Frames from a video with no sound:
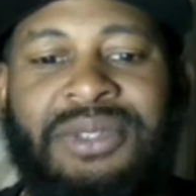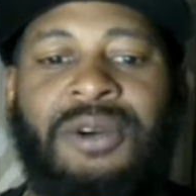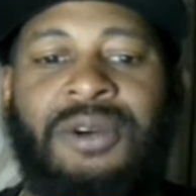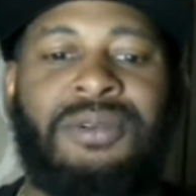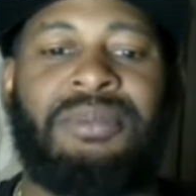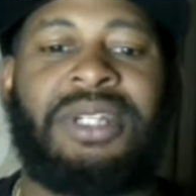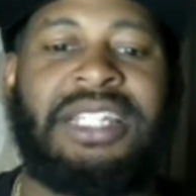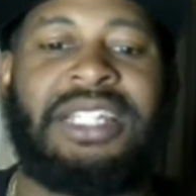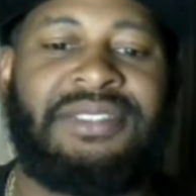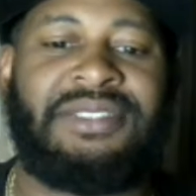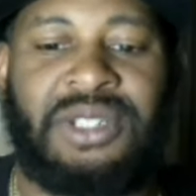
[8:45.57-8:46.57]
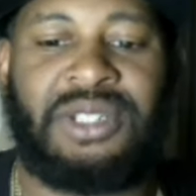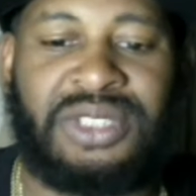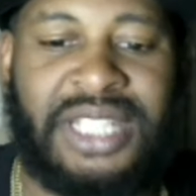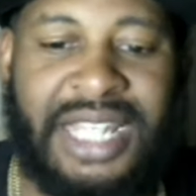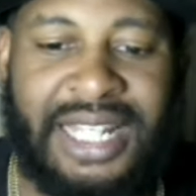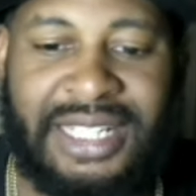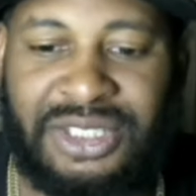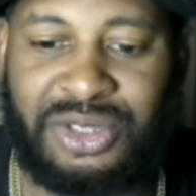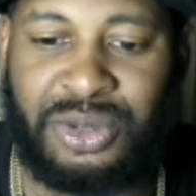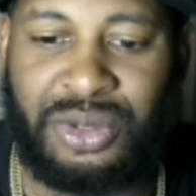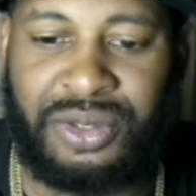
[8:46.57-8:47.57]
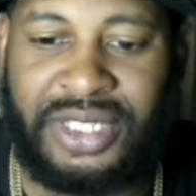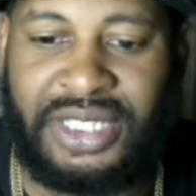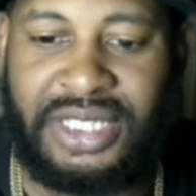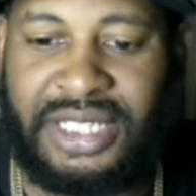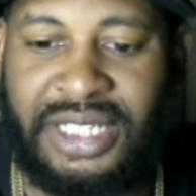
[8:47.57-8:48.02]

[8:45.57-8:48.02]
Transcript: overbelieves Luce Cannon's story.